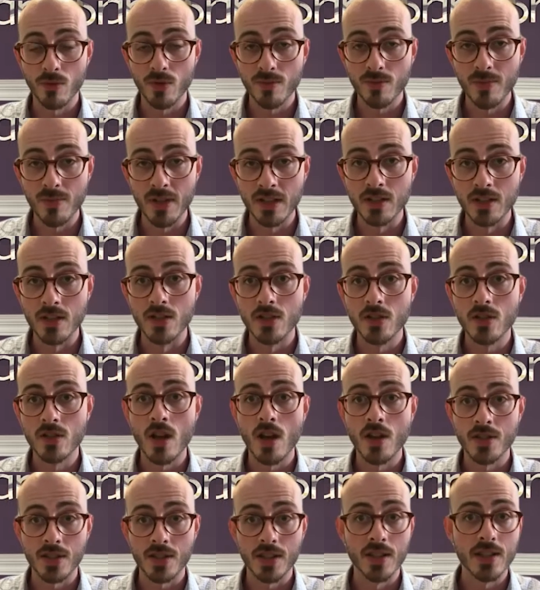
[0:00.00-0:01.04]
what's being
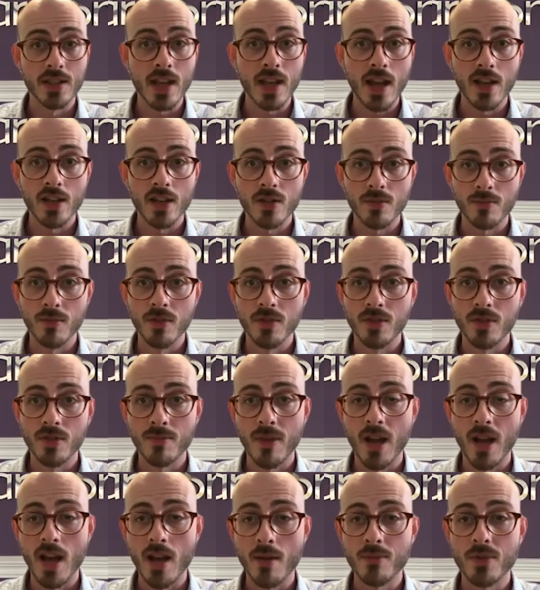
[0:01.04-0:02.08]
discussed, the attachments
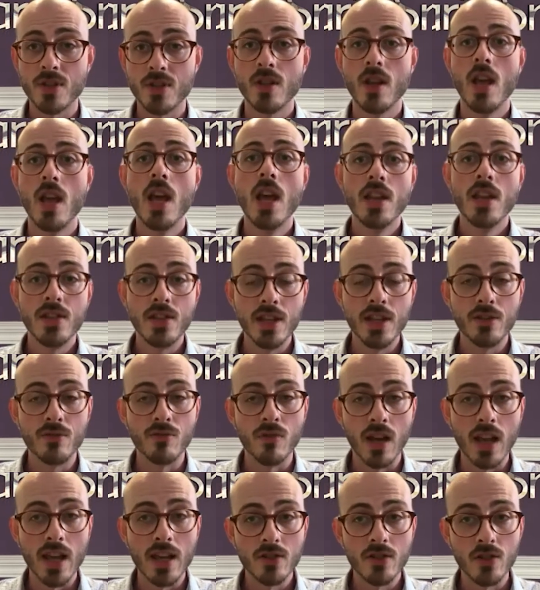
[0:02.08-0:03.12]
perhaps did
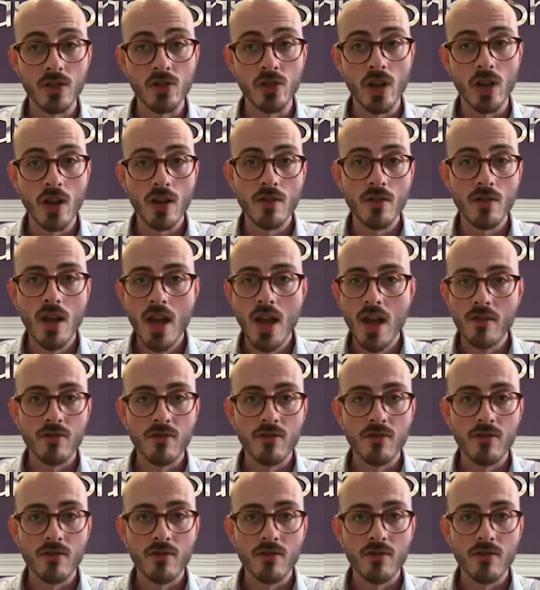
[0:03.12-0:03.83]
relate to Joe.